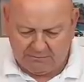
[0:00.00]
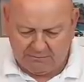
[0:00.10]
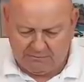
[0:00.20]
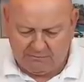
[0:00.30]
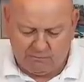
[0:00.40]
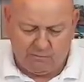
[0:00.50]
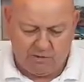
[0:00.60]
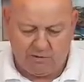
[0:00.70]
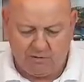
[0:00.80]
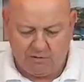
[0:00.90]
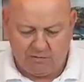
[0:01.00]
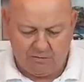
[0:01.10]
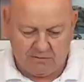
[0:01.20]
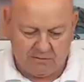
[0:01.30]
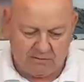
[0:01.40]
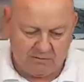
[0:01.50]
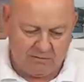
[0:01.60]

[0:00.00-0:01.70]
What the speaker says: (no one is talking)